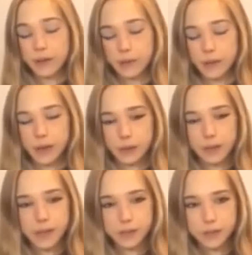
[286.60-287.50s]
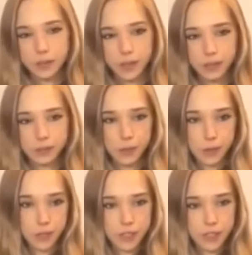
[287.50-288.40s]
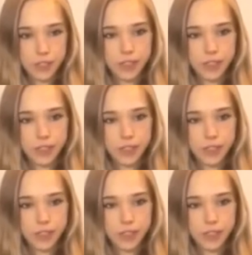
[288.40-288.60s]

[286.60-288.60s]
my beliefs were, were questioned,